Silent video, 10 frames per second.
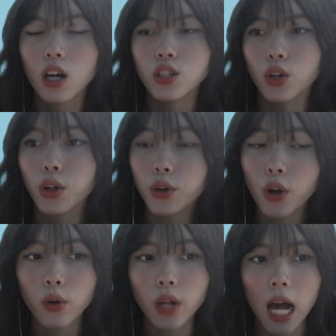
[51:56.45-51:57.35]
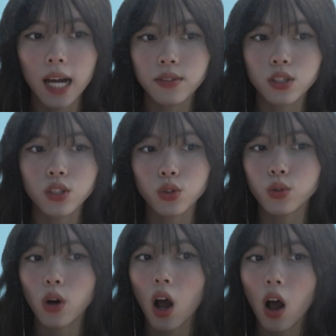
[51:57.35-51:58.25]
so you don't have to
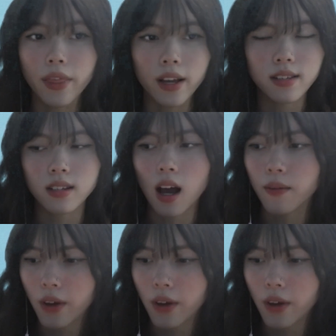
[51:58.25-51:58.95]
do all that stuff.